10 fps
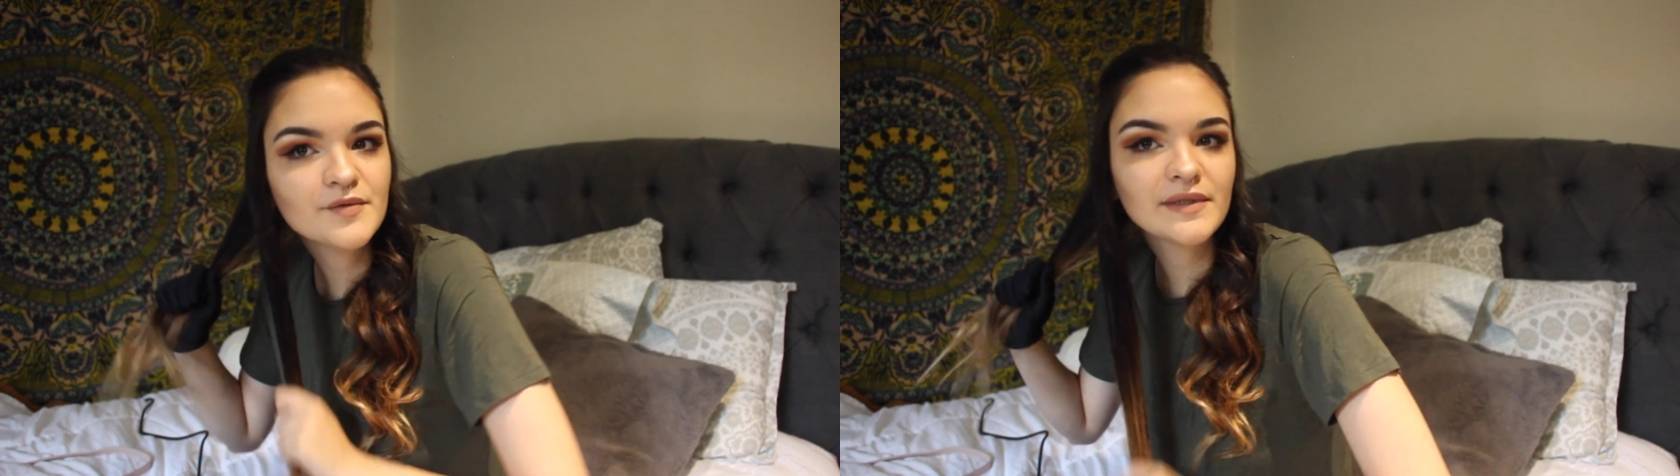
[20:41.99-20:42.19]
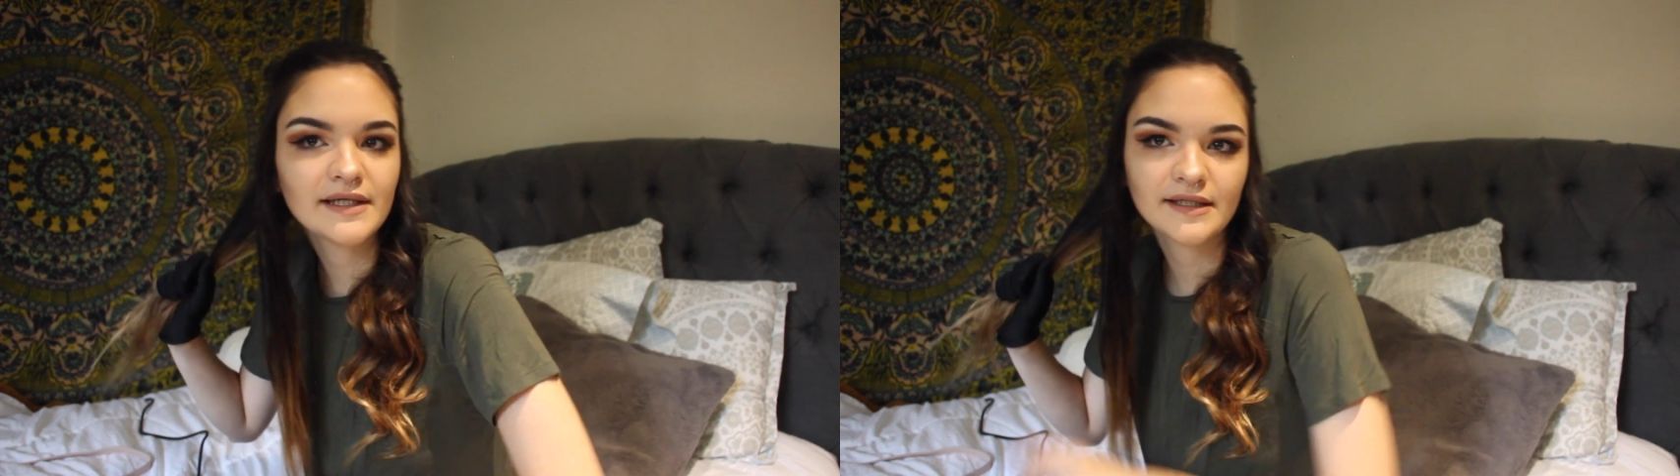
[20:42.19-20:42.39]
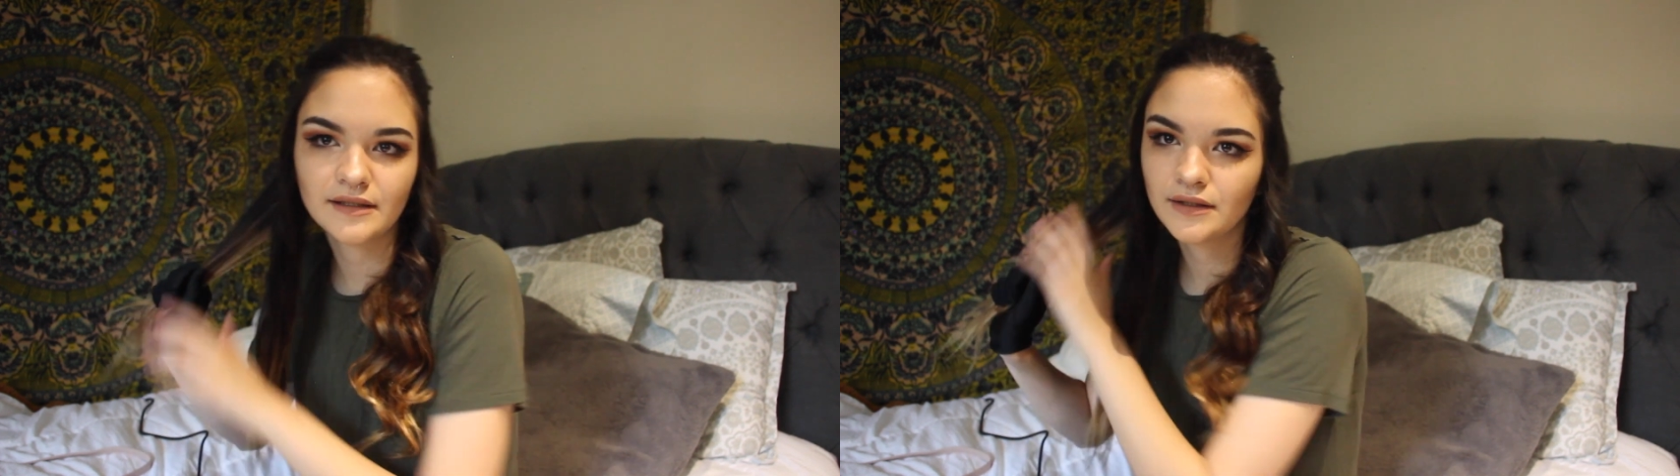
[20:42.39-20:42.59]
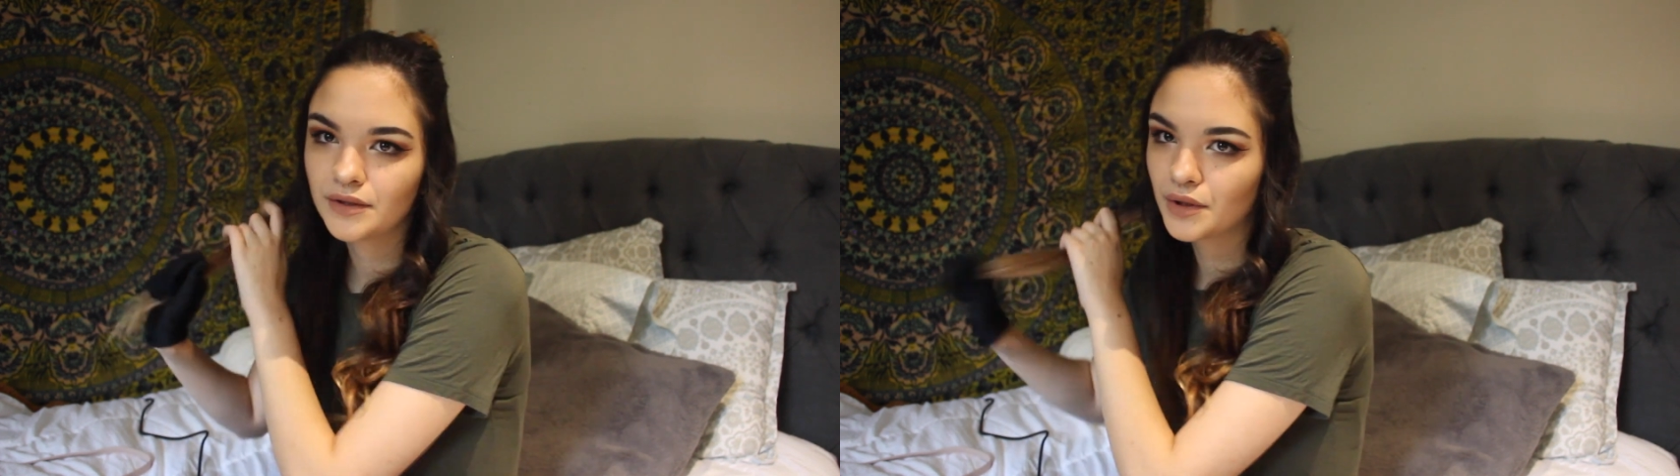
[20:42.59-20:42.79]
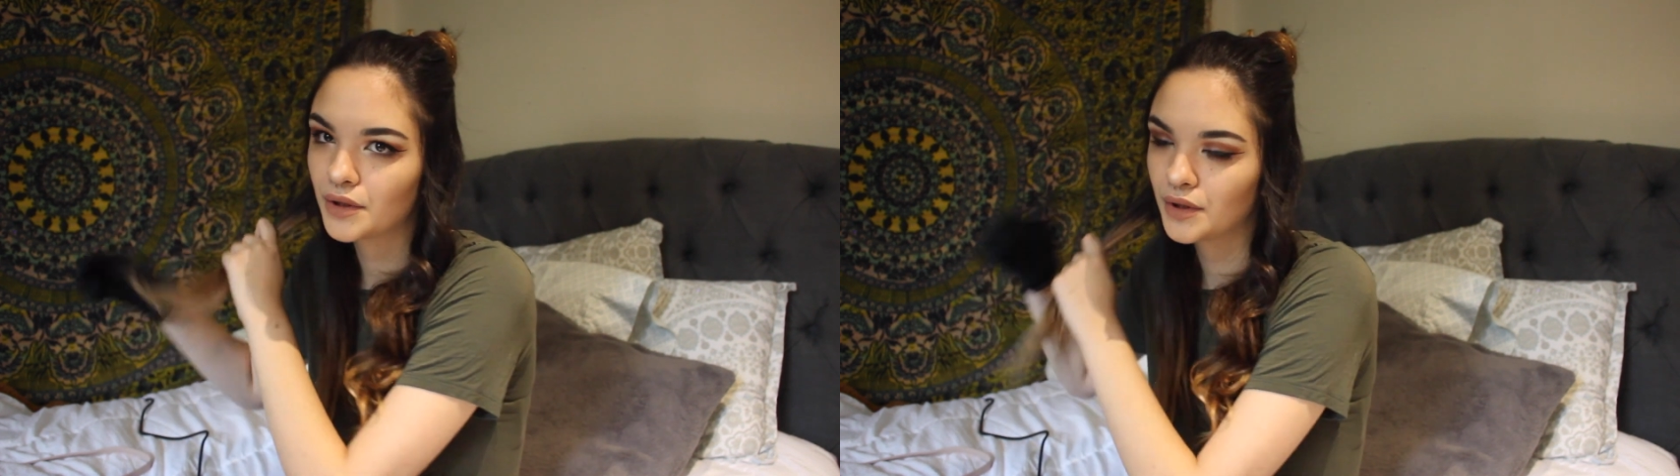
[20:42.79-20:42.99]
plan
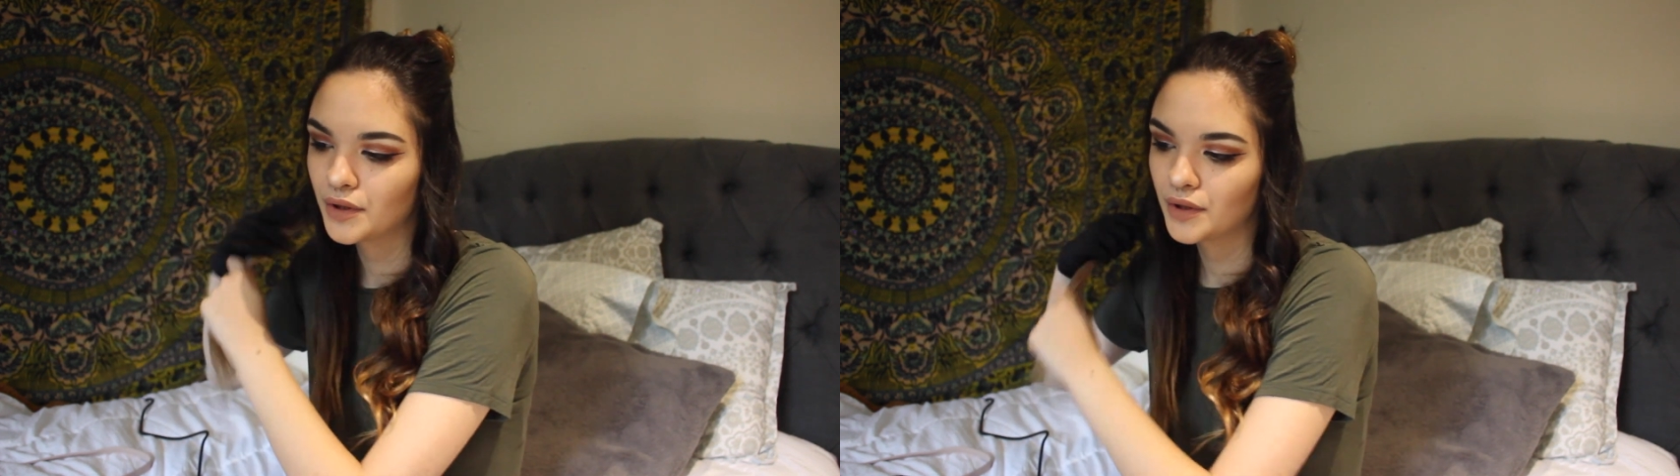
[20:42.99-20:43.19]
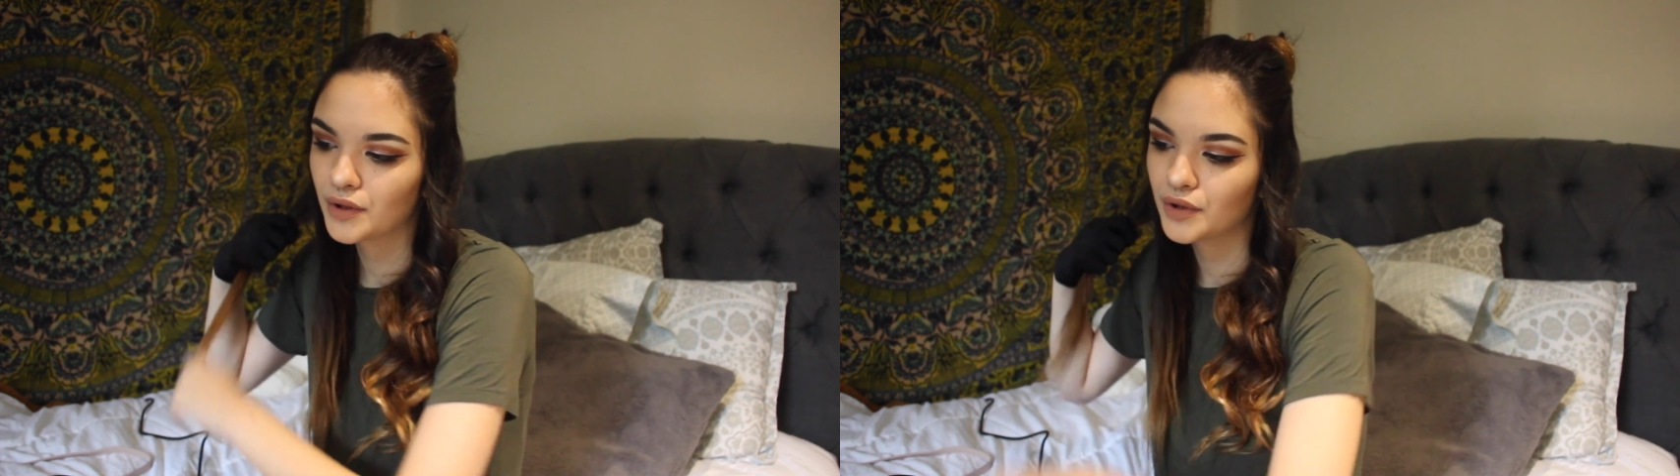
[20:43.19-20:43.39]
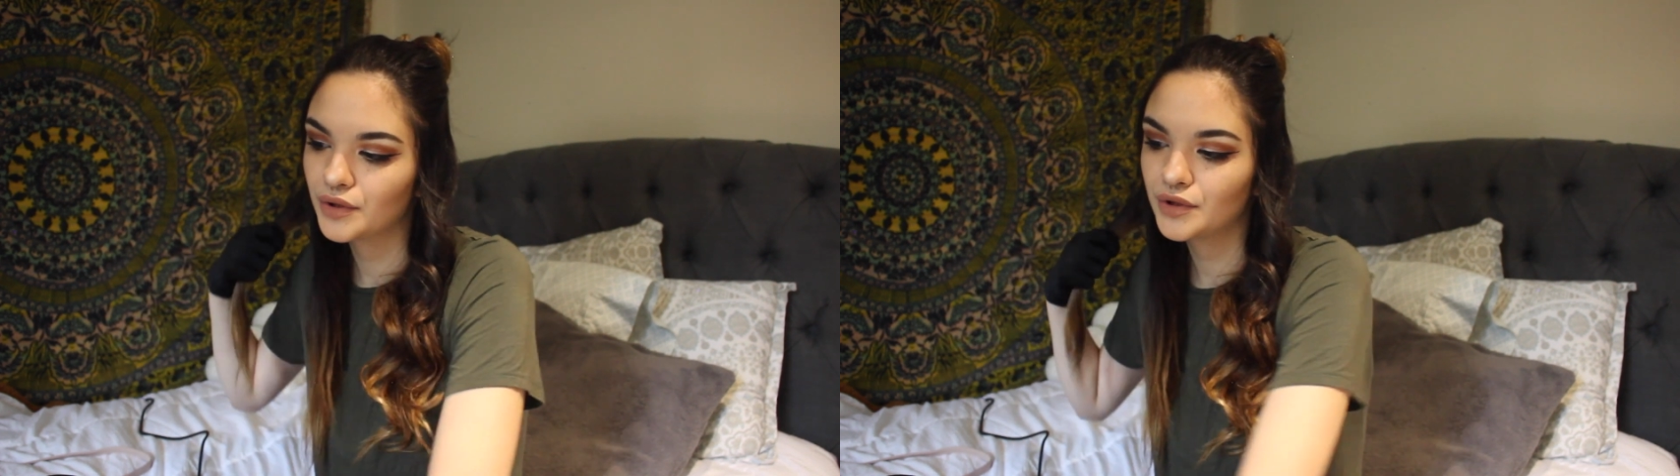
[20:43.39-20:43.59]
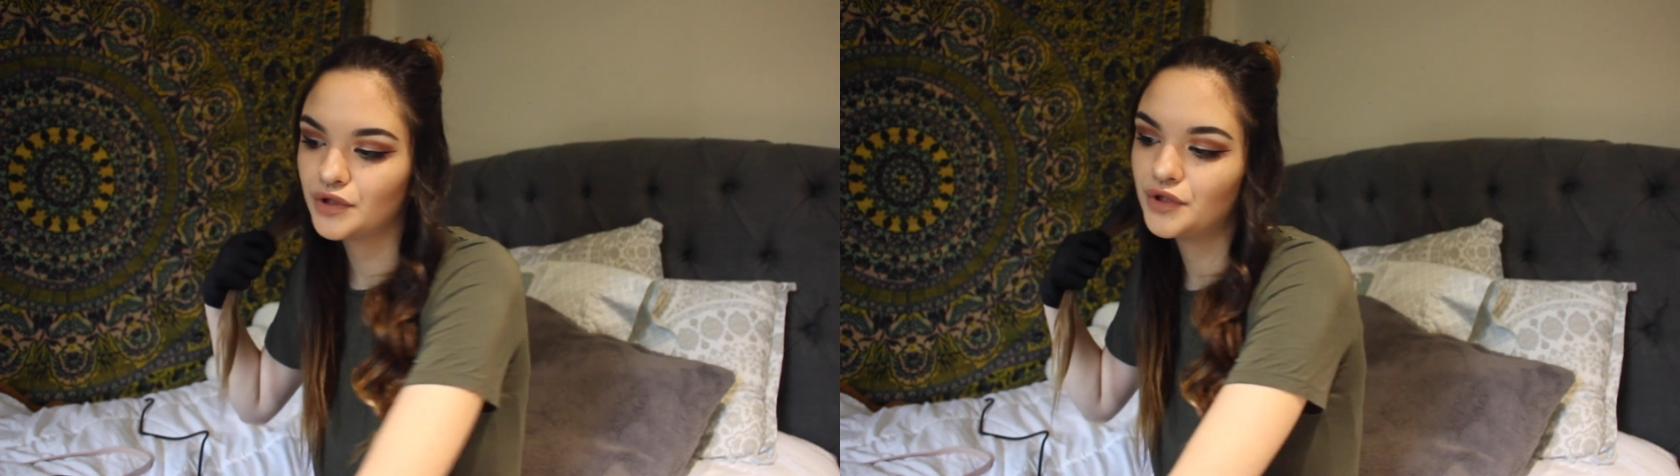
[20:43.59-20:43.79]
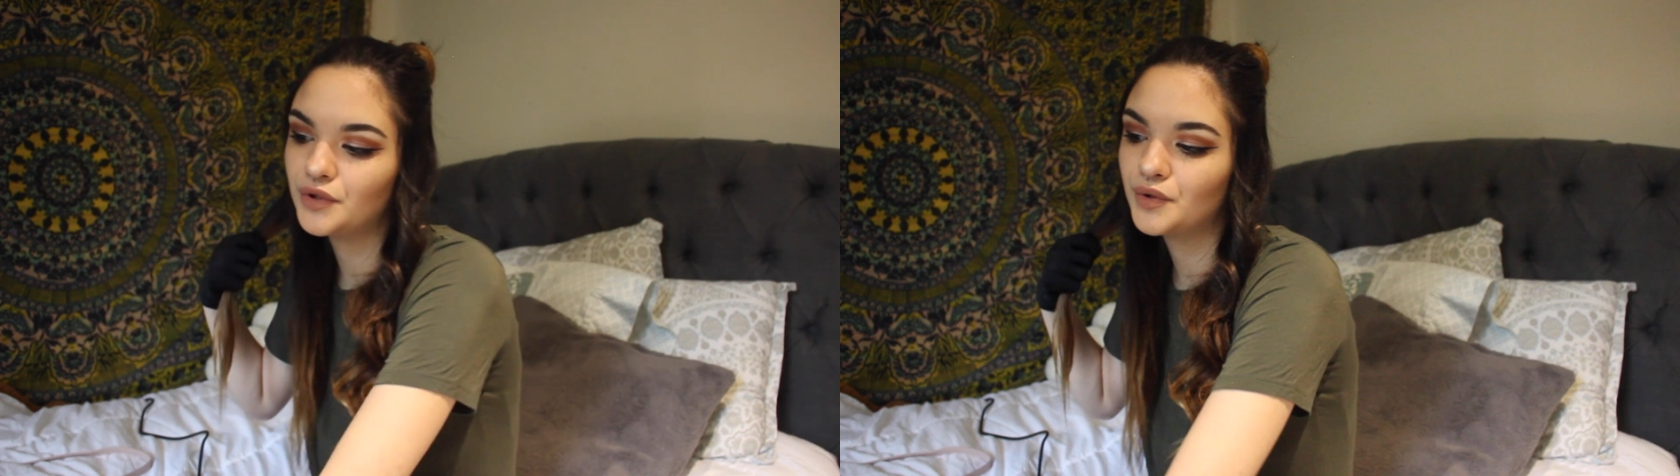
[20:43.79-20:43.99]
to
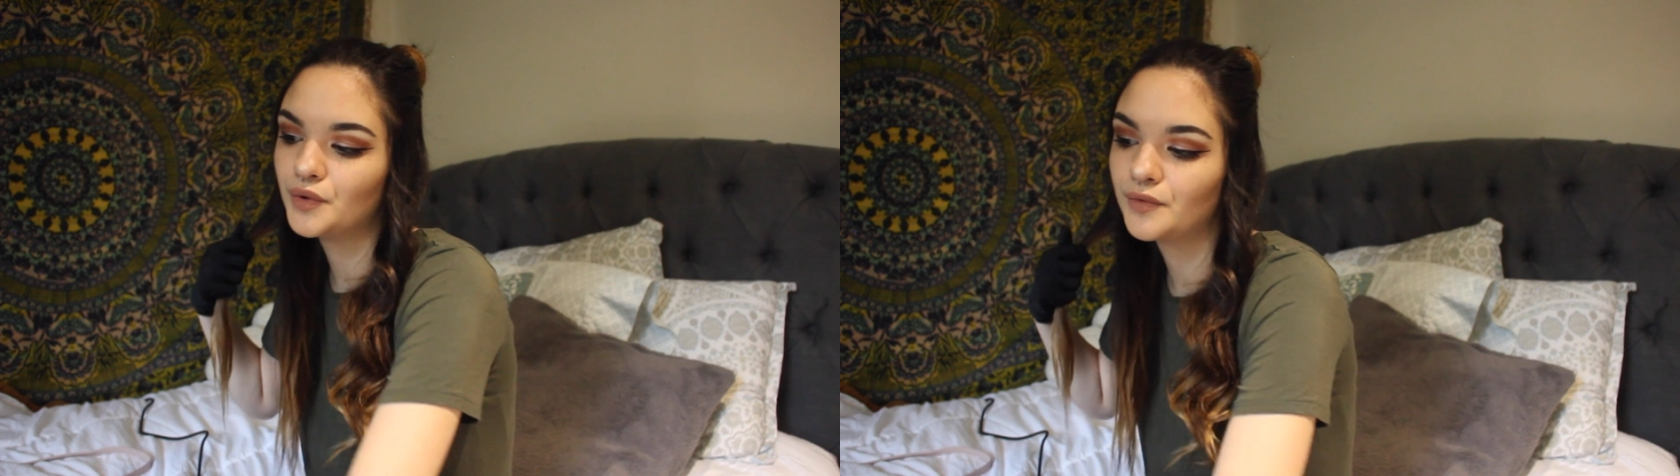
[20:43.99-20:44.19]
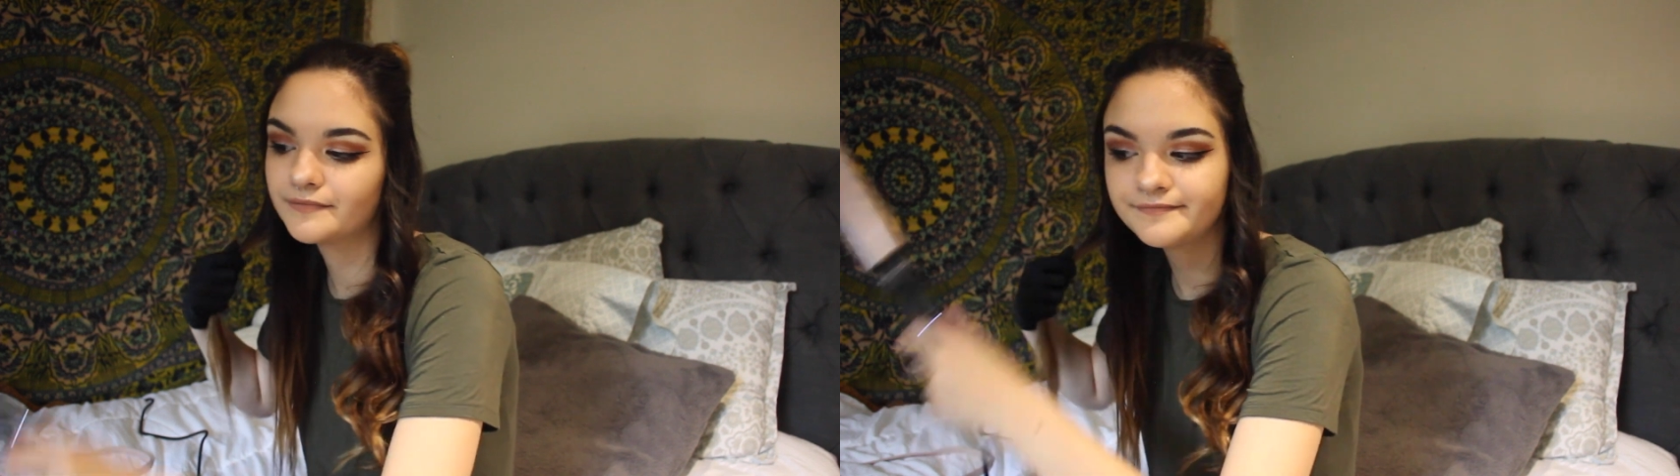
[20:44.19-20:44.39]
do